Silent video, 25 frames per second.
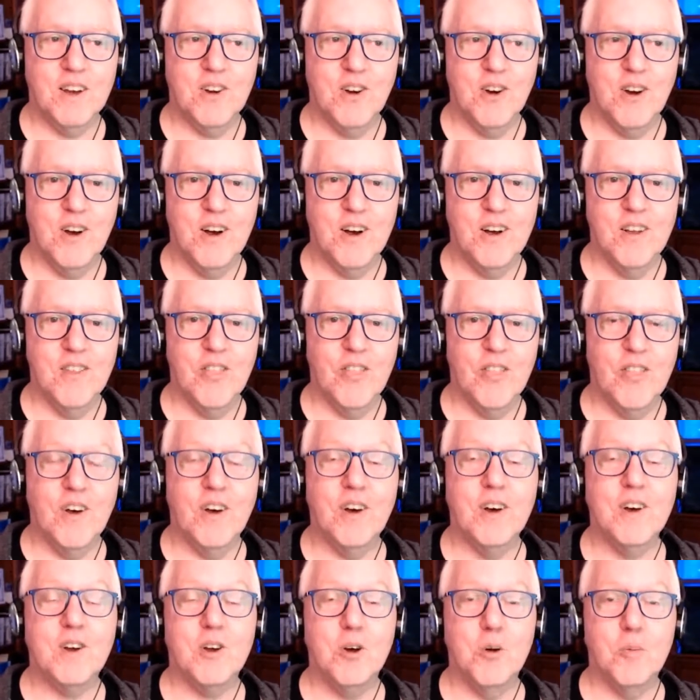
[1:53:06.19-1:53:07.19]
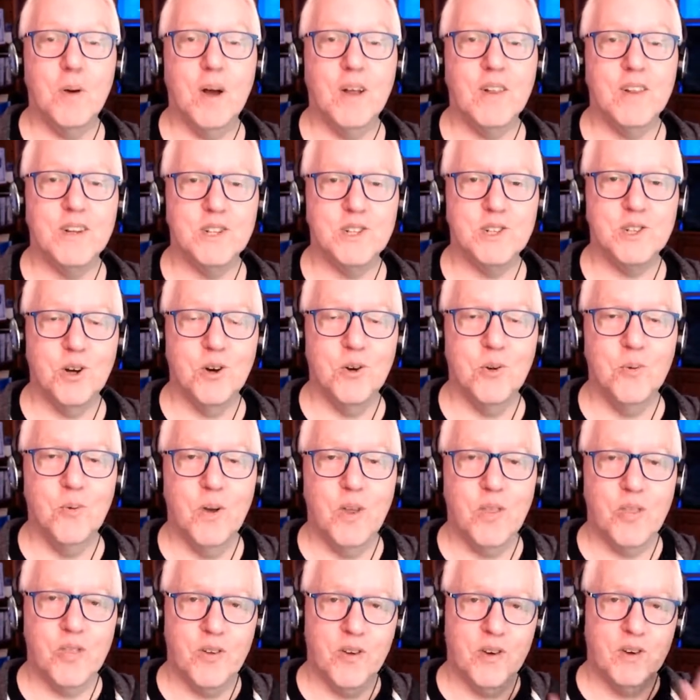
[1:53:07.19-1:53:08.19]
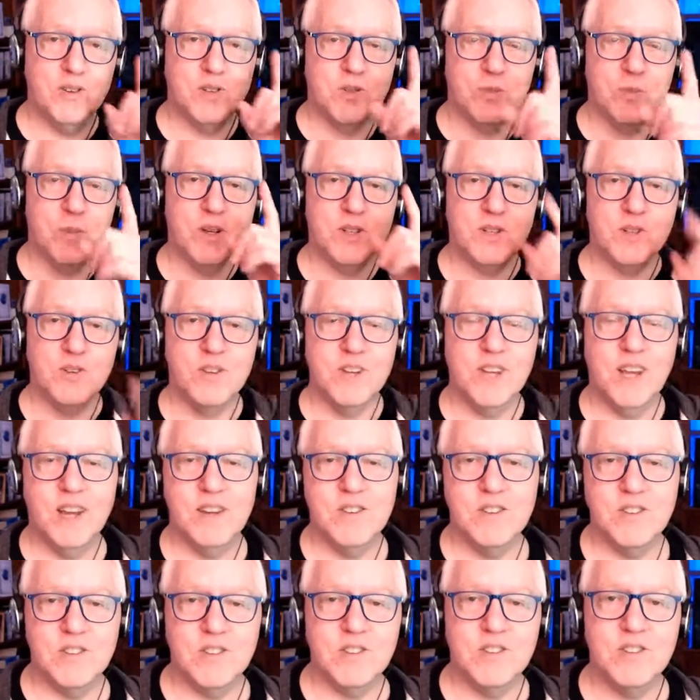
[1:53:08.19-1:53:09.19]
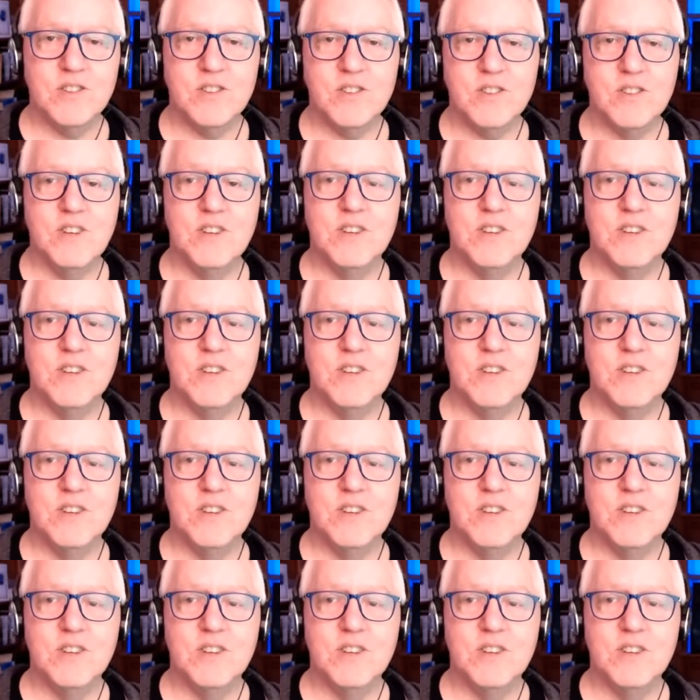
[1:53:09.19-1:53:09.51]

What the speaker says: on the Copilot Show with our special guest.